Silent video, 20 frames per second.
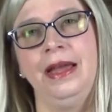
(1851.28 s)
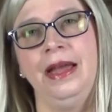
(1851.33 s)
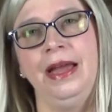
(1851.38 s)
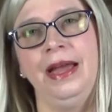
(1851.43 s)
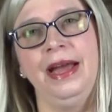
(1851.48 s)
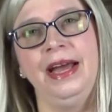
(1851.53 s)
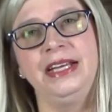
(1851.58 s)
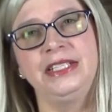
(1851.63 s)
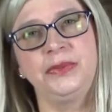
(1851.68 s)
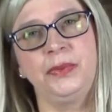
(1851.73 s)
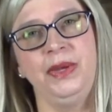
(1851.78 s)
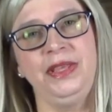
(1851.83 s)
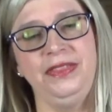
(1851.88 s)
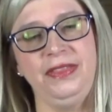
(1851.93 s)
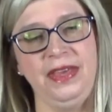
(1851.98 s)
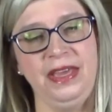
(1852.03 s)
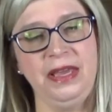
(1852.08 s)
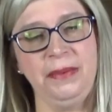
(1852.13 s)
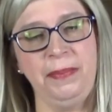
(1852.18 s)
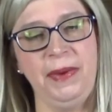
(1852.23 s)
As we
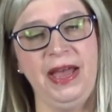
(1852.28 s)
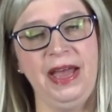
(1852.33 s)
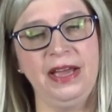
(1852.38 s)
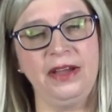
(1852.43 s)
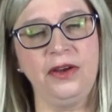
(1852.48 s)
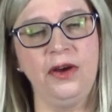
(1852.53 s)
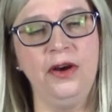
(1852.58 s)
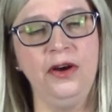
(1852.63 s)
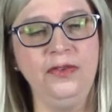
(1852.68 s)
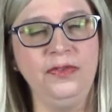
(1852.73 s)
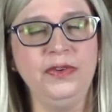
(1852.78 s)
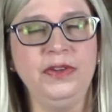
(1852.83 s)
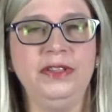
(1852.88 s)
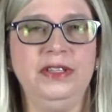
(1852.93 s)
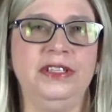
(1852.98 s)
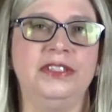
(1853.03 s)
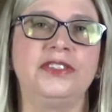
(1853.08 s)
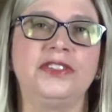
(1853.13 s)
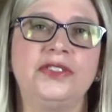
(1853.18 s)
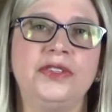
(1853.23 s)
think back over
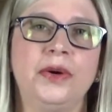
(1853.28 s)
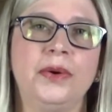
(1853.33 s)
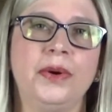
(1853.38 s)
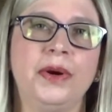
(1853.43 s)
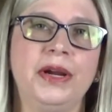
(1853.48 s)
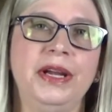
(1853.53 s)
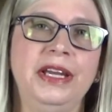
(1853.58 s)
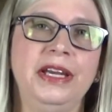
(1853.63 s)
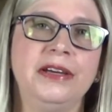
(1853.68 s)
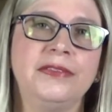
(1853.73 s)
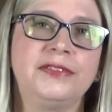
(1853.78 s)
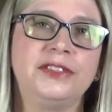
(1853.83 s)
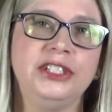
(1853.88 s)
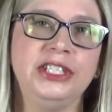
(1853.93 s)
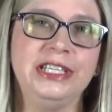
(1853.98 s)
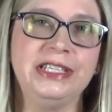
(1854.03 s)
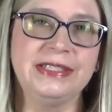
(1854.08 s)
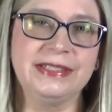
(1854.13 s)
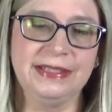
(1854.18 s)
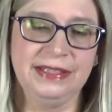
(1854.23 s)
the story of
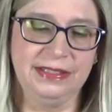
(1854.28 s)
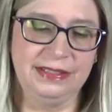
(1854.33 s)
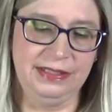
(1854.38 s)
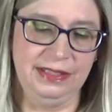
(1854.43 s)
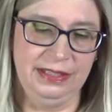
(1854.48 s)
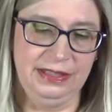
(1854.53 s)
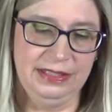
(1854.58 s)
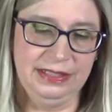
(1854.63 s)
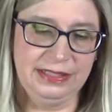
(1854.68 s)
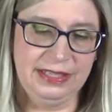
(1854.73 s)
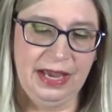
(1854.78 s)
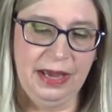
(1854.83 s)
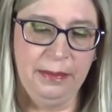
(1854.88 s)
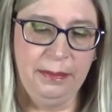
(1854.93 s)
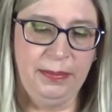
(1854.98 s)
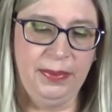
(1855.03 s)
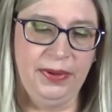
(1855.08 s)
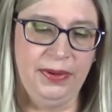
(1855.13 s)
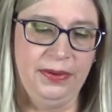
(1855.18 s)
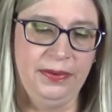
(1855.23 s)
Jesus in the
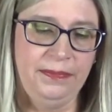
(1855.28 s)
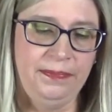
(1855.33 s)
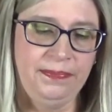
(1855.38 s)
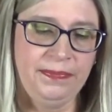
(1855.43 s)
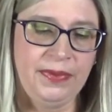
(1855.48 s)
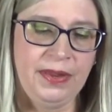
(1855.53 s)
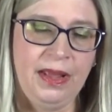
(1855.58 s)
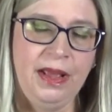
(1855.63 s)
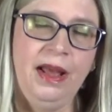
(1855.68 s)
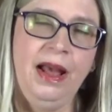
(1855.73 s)
temple,